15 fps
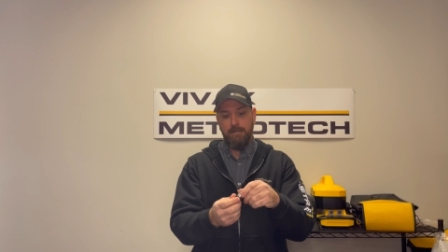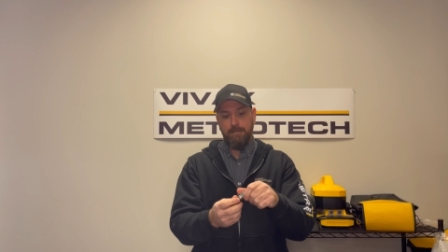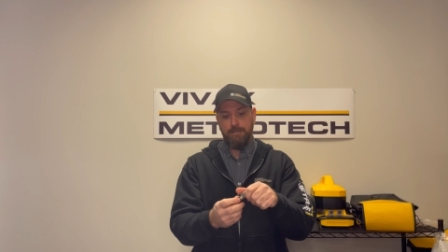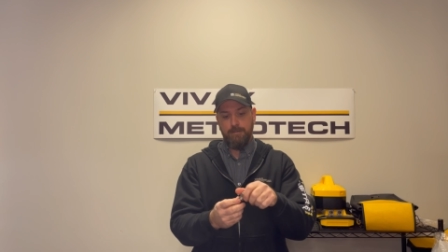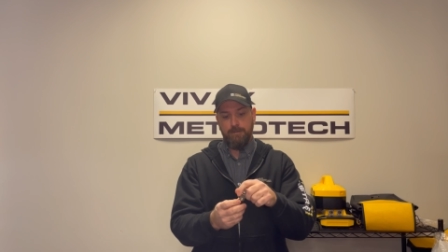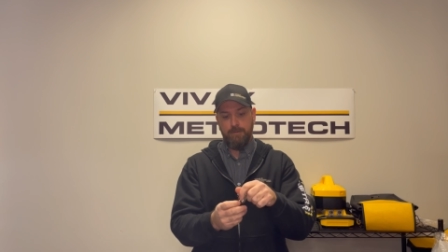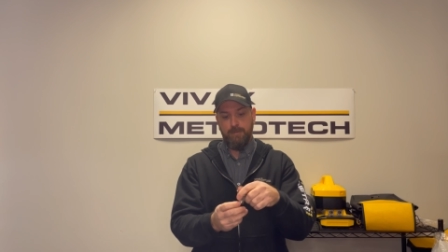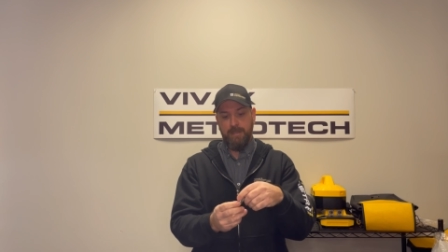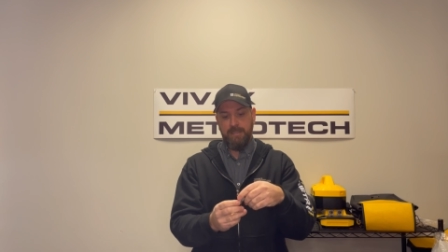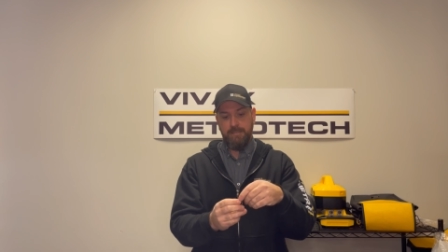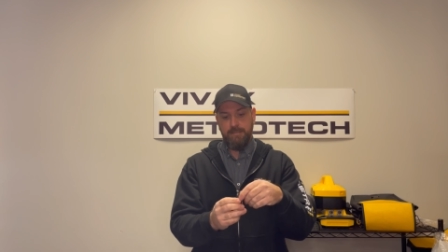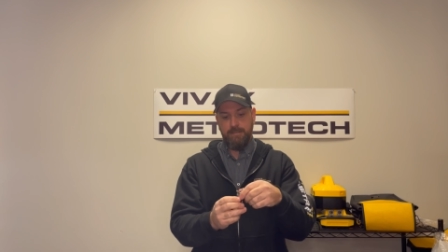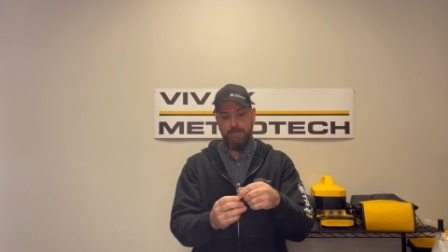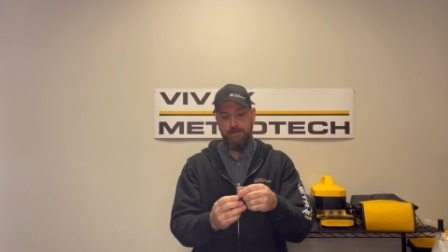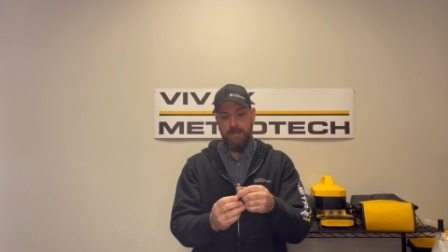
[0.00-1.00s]
So it's
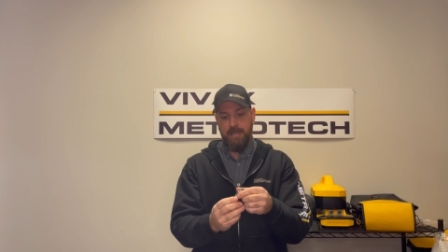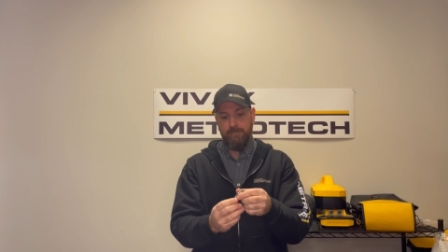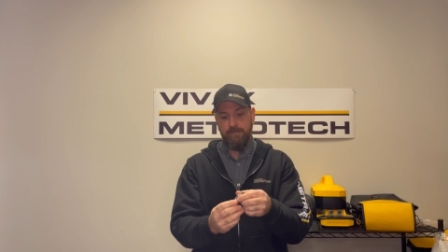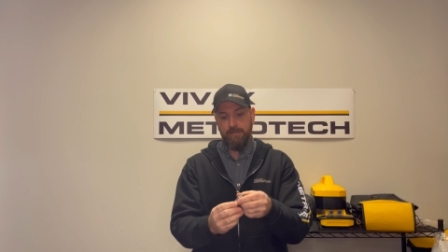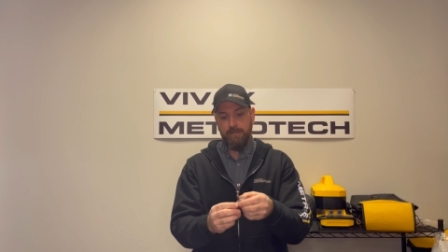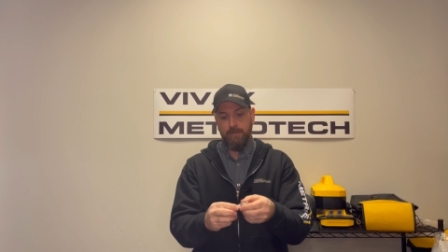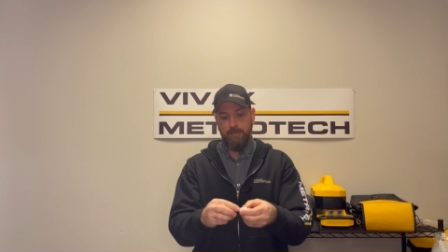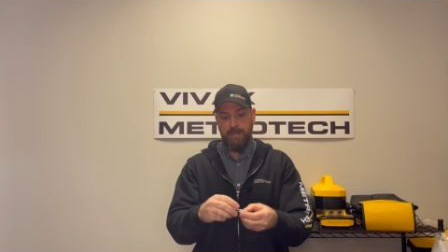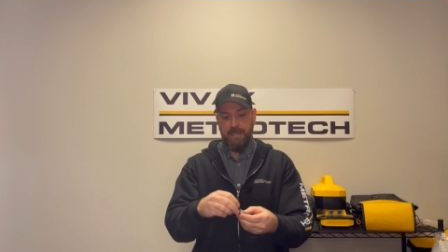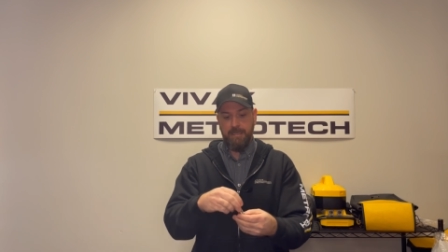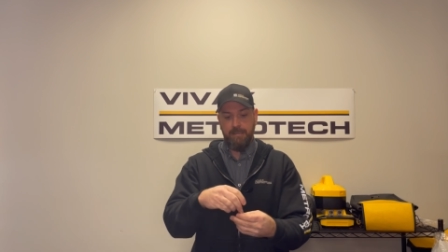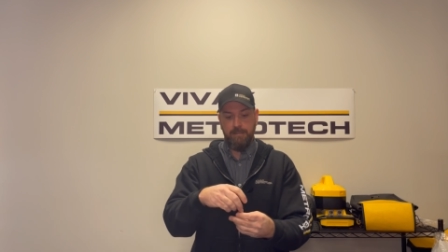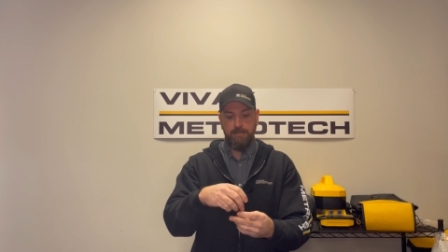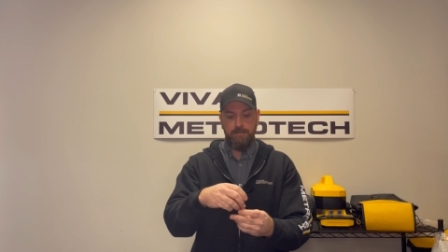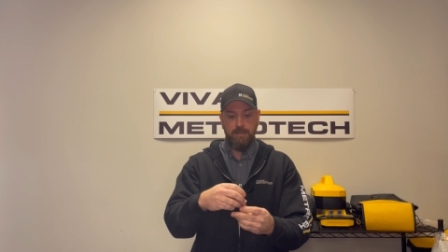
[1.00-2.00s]
best to have a little
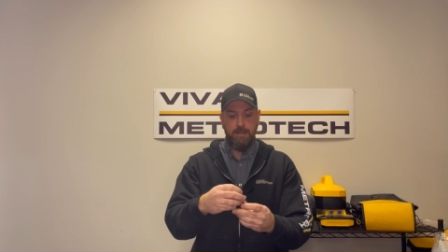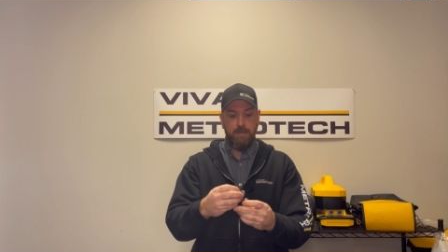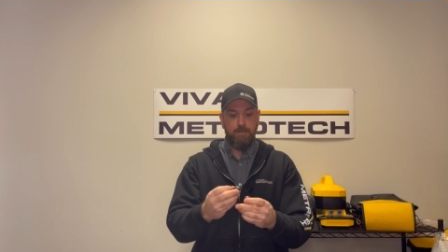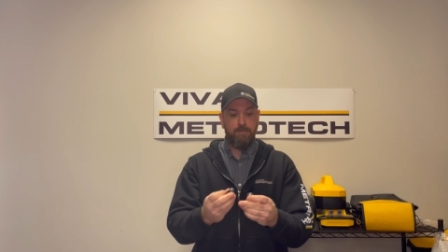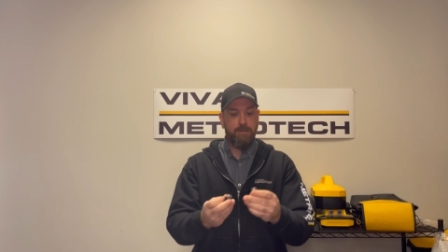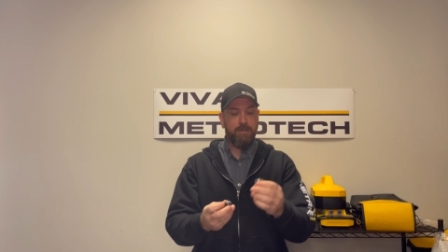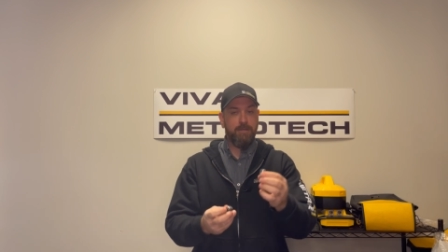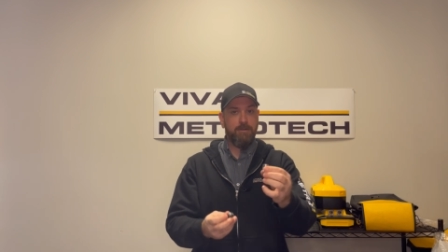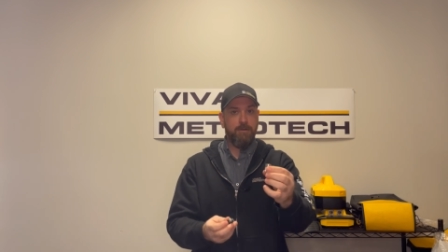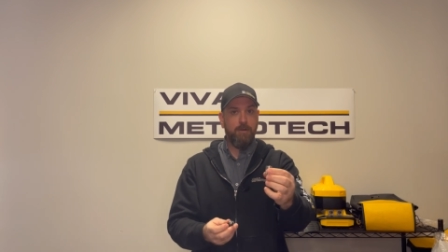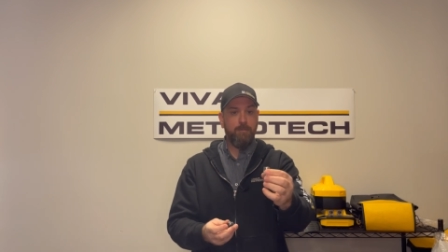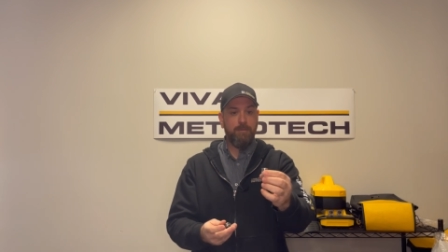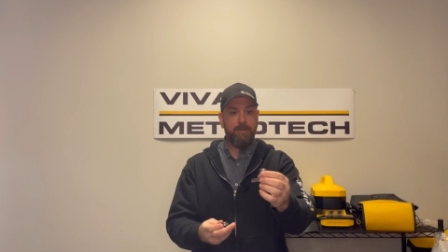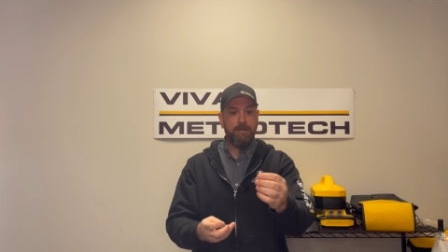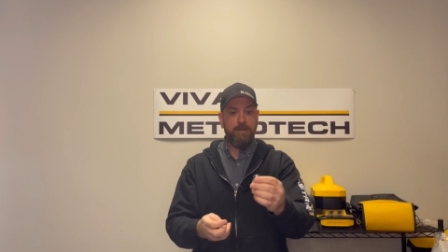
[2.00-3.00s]
package where you're going to
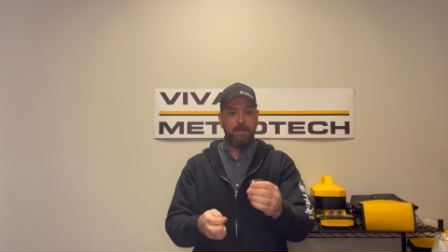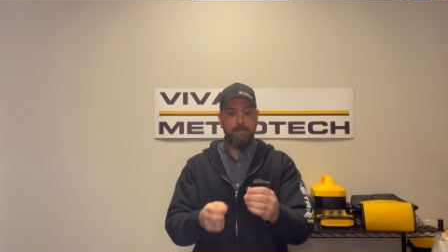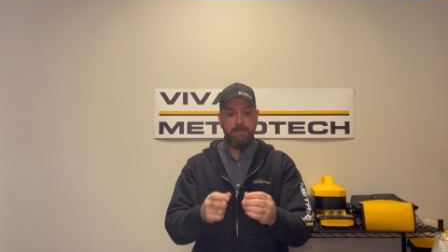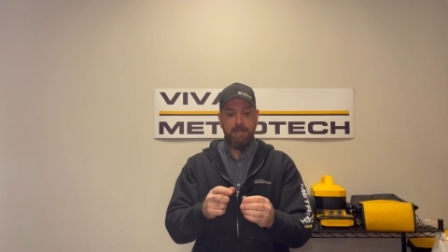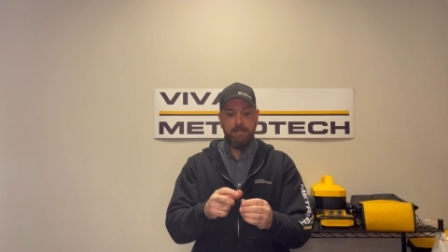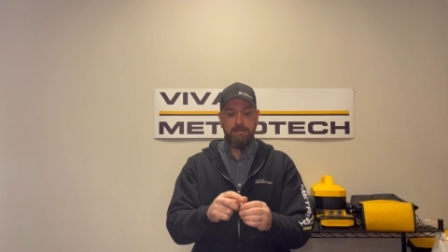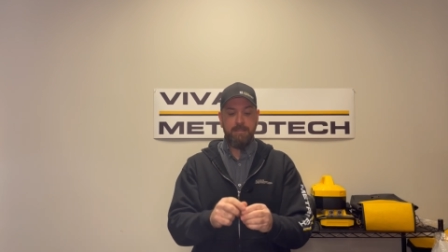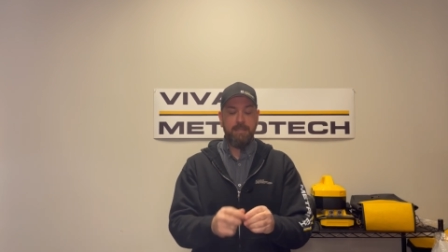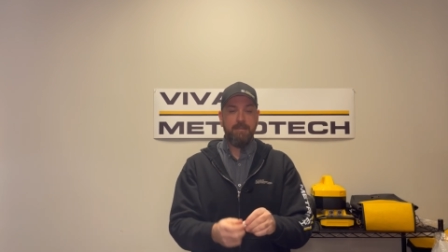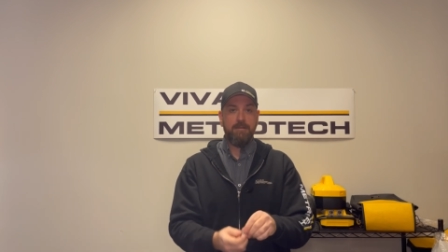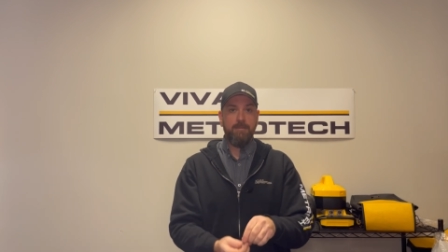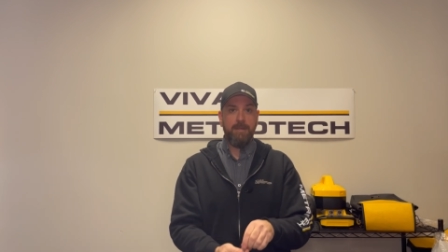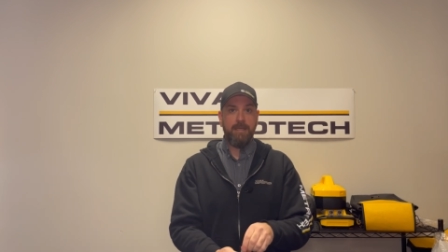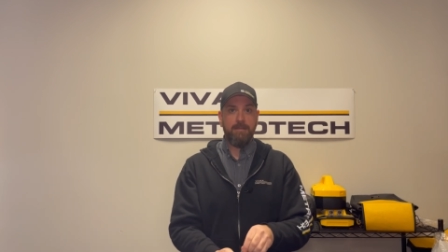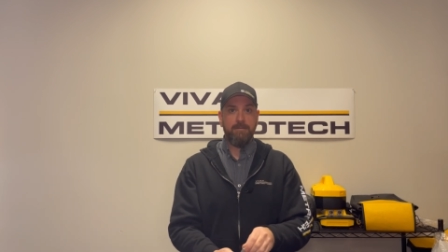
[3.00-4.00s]
open it up, take the
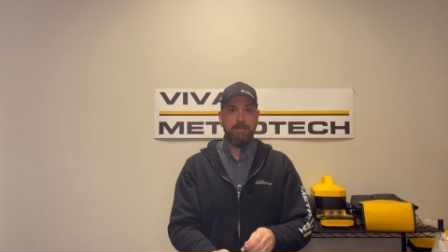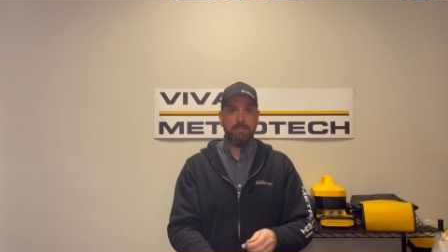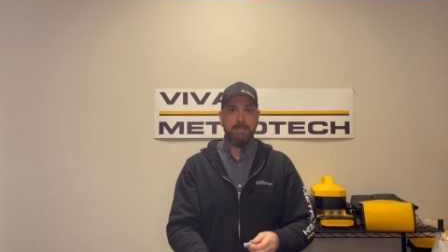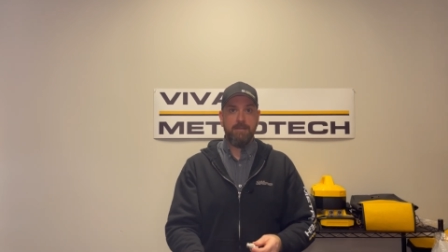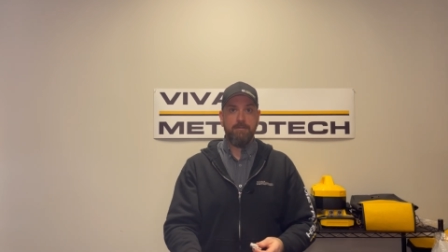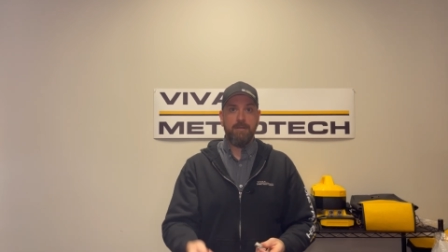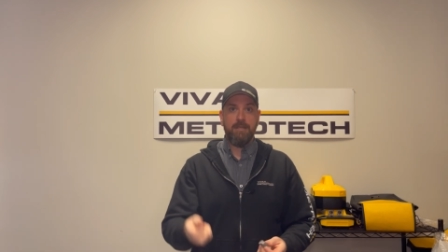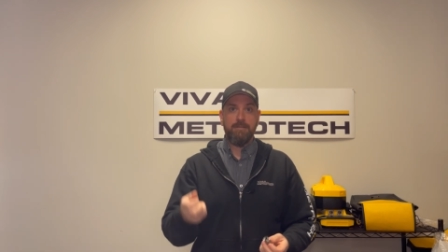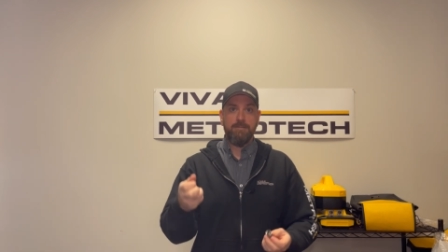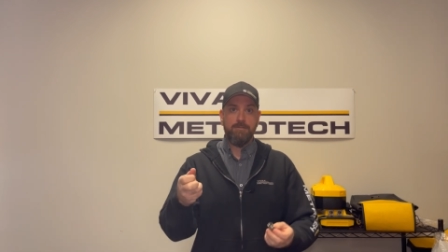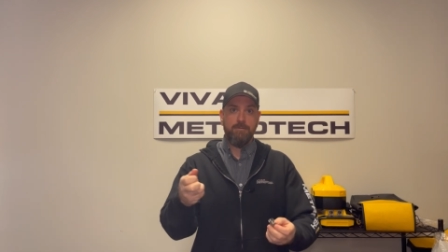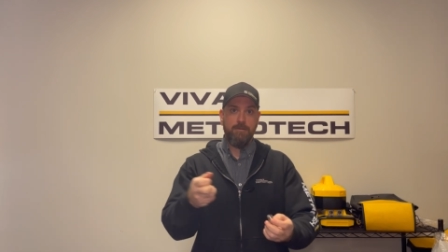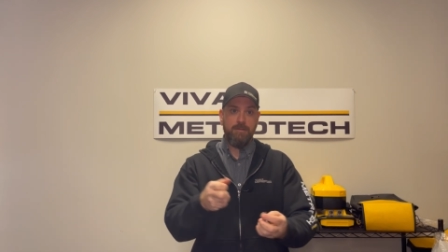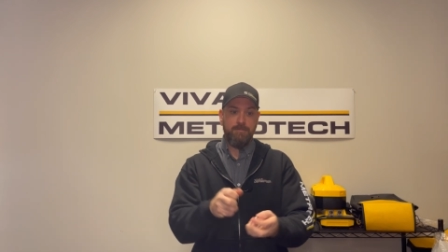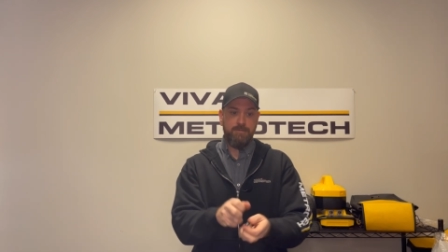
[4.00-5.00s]
batteries out and store them